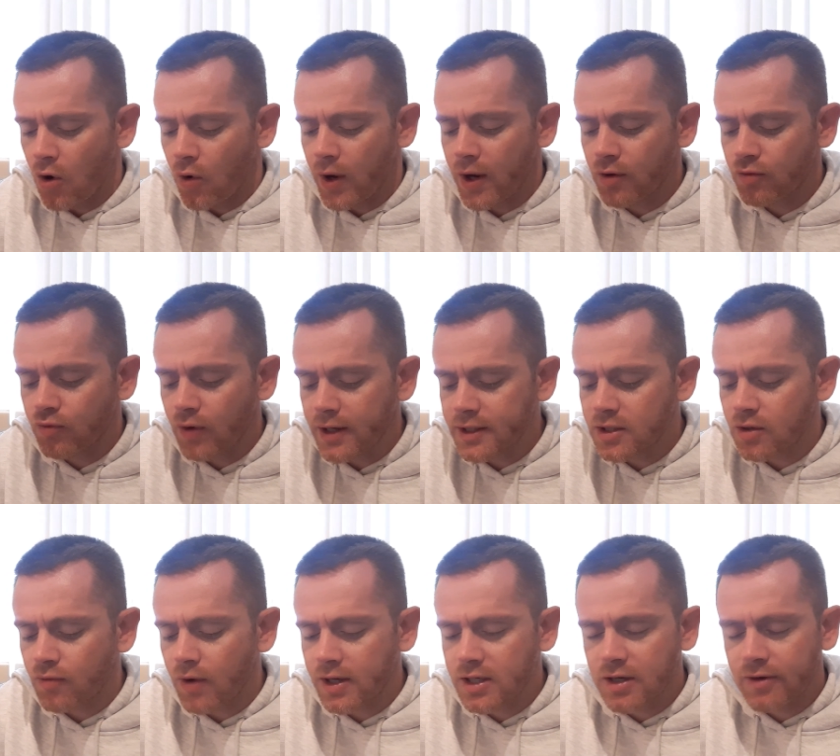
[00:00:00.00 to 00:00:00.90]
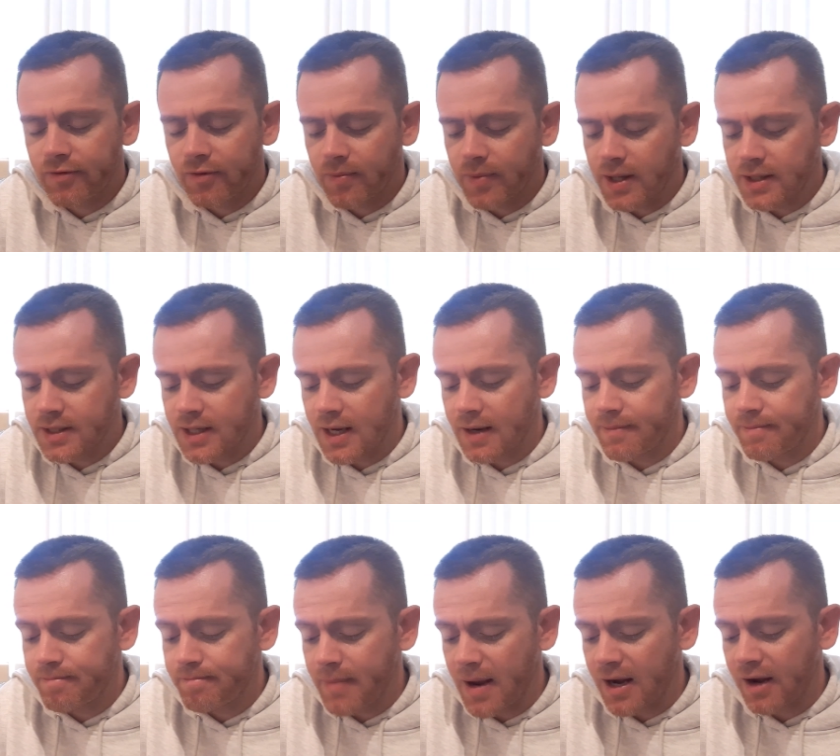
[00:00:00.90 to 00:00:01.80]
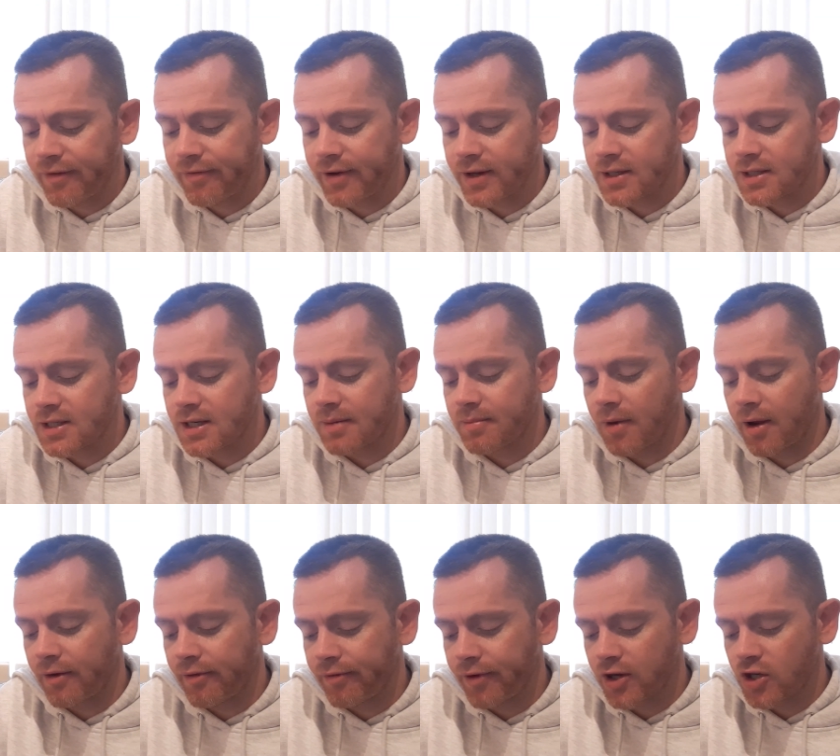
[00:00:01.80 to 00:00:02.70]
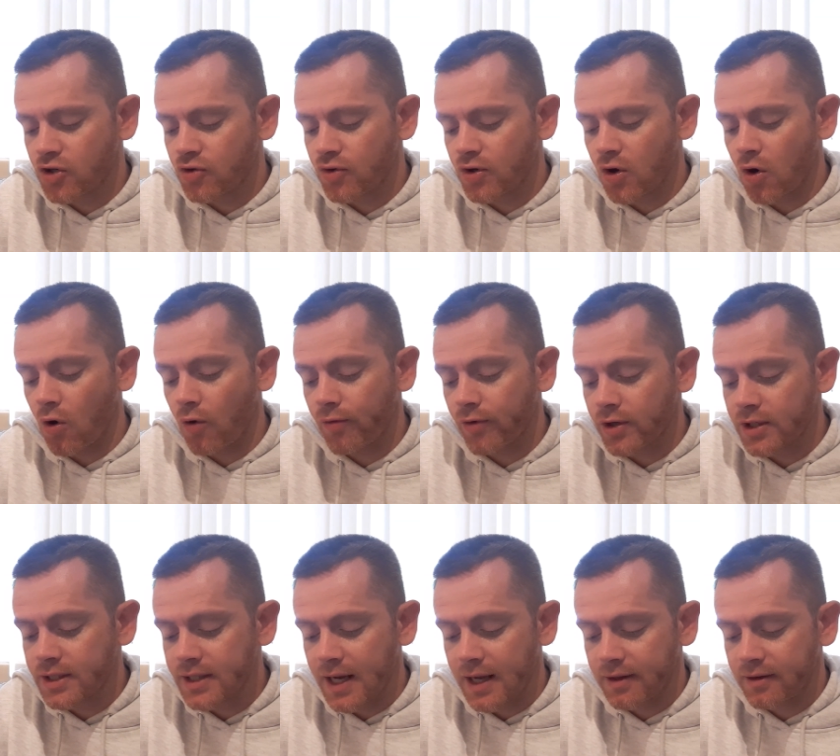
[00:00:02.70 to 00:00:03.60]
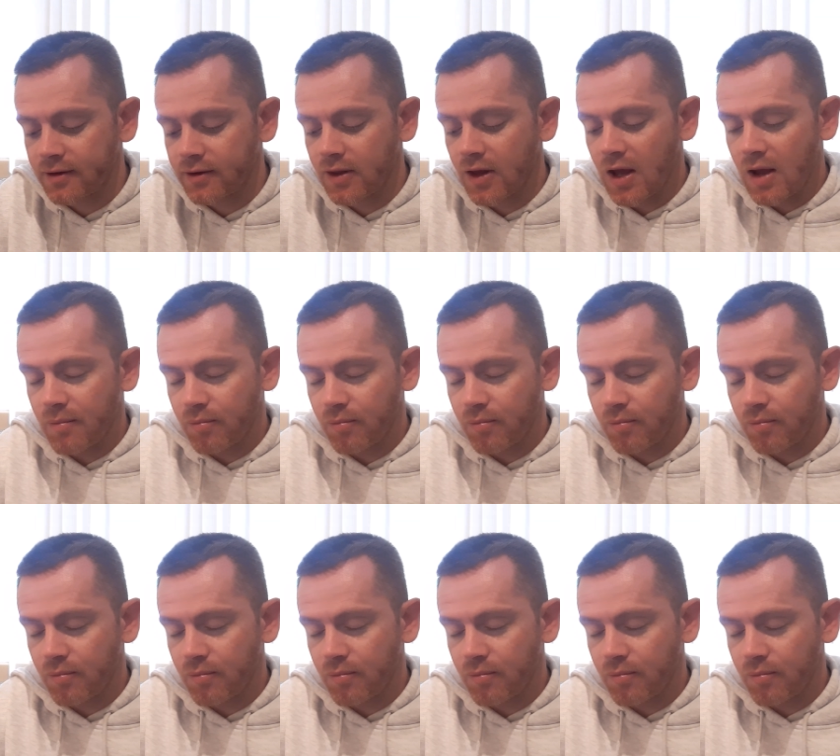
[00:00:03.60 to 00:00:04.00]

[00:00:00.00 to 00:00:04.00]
He resurrected from the dead, manifesting my victory over death.